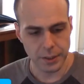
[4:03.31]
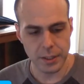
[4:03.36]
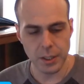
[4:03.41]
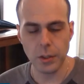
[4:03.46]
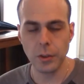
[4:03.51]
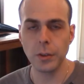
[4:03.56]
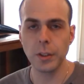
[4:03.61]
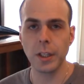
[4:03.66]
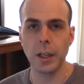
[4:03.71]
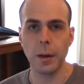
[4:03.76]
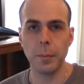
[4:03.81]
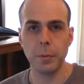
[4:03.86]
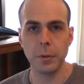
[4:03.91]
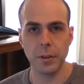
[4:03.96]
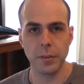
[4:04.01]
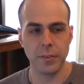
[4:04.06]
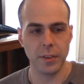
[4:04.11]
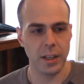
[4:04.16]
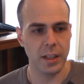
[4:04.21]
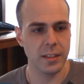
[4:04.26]
The only couple
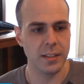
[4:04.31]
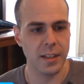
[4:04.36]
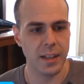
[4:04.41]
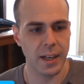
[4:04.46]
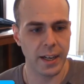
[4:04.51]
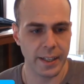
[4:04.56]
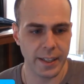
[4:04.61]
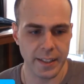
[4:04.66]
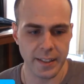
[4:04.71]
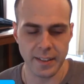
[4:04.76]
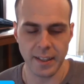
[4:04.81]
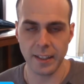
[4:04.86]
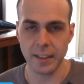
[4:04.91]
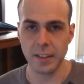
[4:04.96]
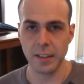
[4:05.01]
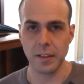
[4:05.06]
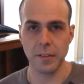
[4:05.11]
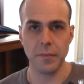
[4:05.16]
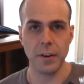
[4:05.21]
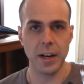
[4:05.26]
of things that I could ding
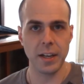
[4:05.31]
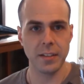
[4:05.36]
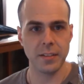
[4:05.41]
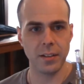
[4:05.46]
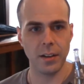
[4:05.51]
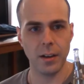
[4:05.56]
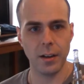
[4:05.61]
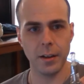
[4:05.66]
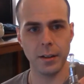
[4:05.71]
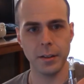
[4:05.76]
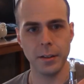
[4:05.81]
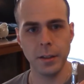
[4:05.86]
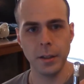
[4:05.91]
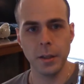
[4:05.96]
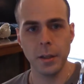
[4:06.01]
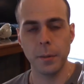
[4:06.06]
the device on,